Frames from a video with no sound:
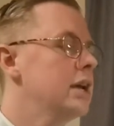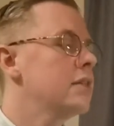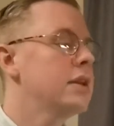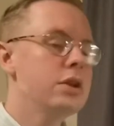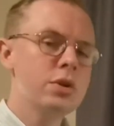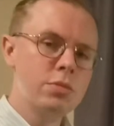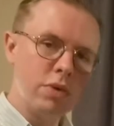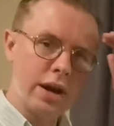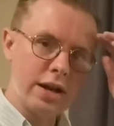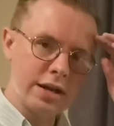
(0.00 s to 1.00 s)
Then your
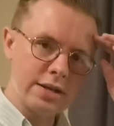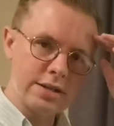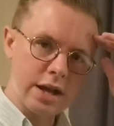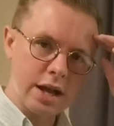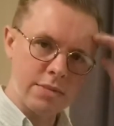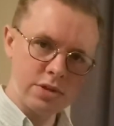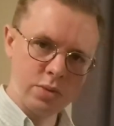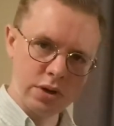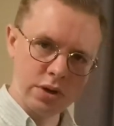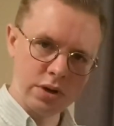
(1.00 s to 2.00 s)
brain has time to
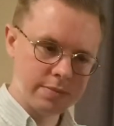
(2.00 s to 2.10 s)
work.